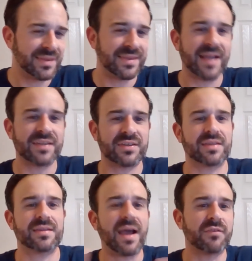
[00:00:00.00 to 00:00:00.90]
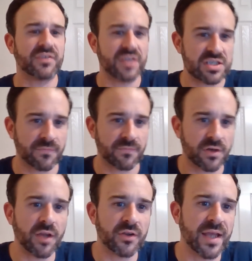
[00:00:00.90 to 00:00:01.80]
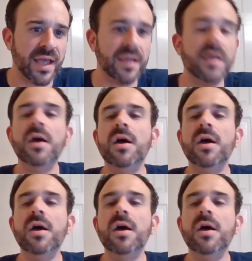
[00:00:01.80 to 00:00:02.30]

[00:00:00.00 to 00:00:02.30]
That's a conversation for another day.